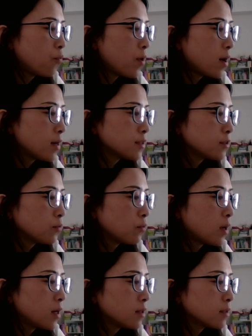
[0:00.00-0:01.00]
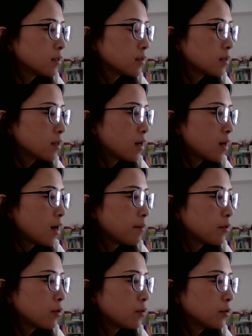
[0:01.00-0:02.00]
First one,
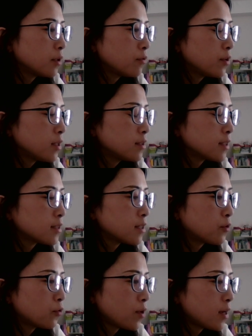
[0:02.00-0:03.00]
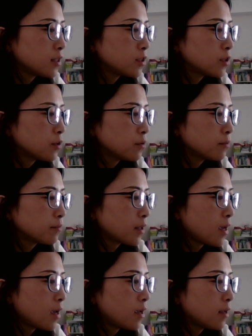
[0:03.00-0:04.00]
I'm gonna read the
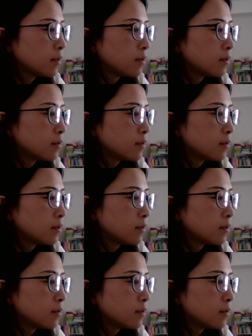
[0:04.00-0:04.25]
situation